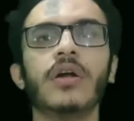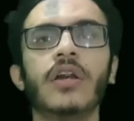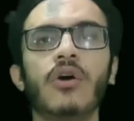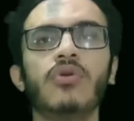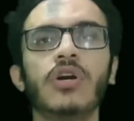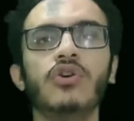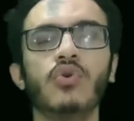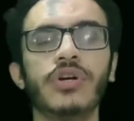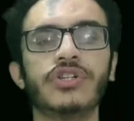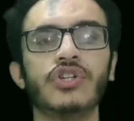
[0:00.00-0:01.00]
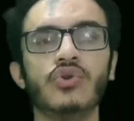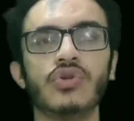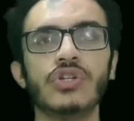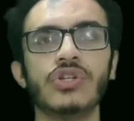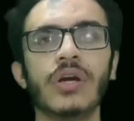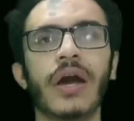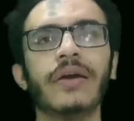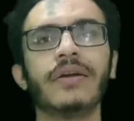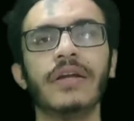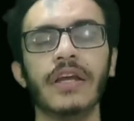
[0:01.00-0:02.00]
Now turn to its usage
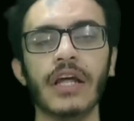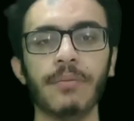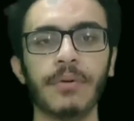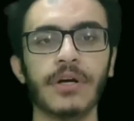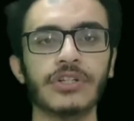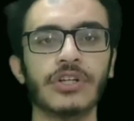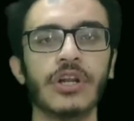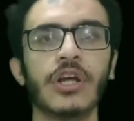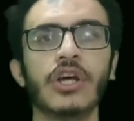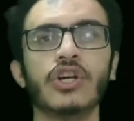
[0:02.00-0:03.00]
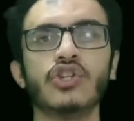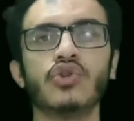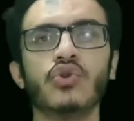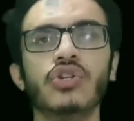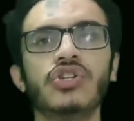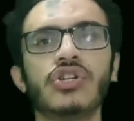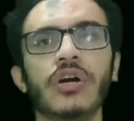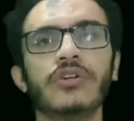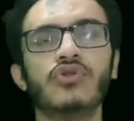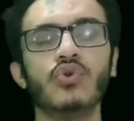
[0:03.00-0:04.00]
and clinical application. So this
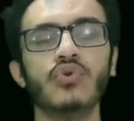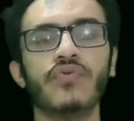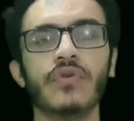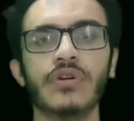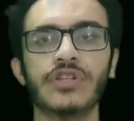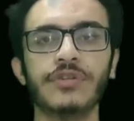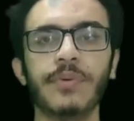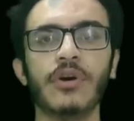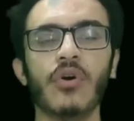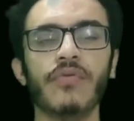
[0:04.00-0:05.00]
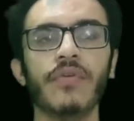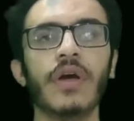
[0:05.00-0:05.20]
drug is used for the treatment of